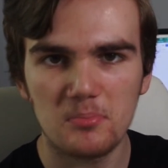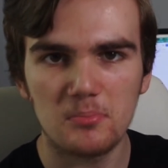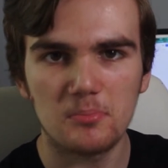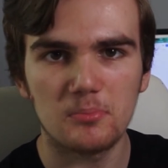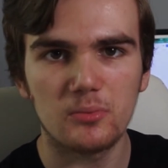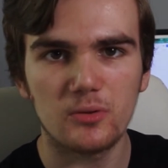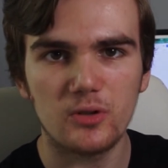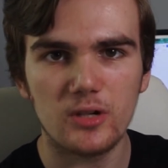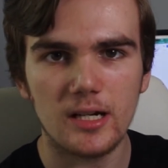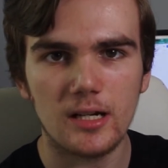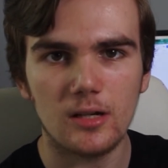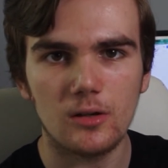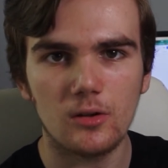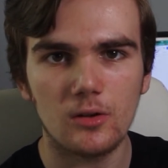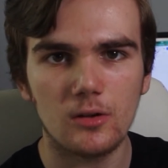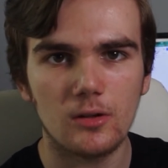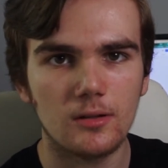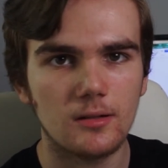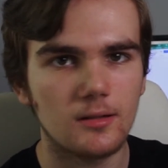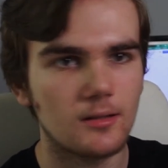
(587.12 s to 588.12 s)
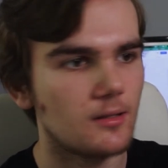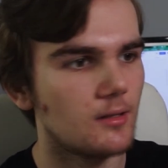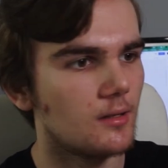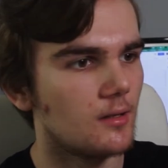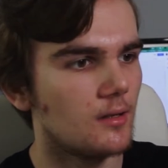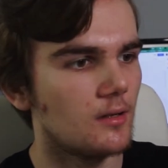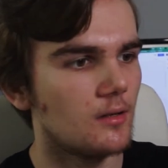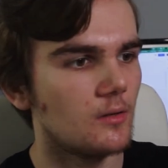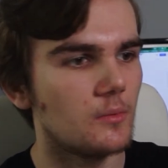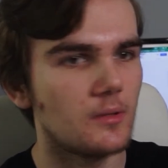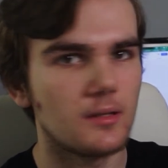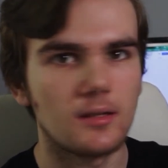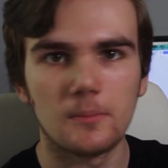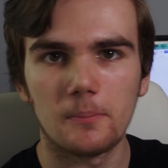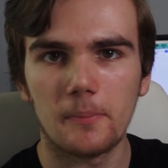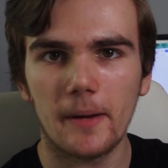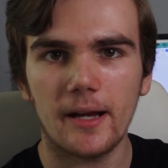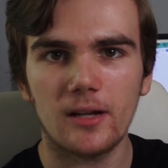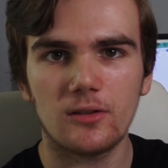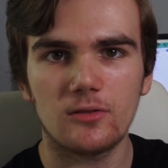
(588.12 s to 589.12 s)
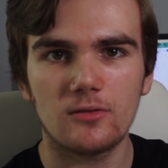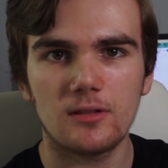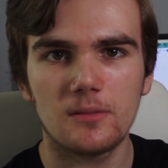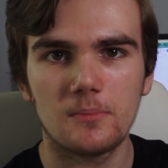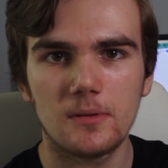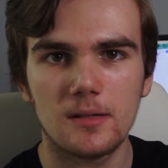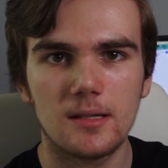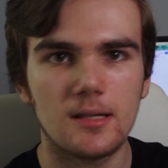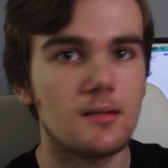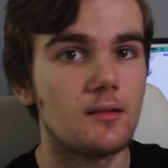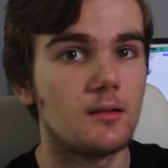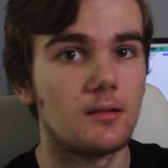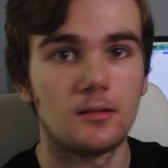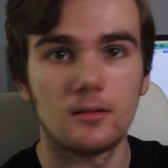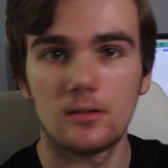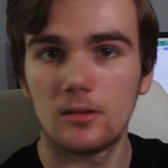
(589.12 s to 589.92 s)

pretty good, with the battery being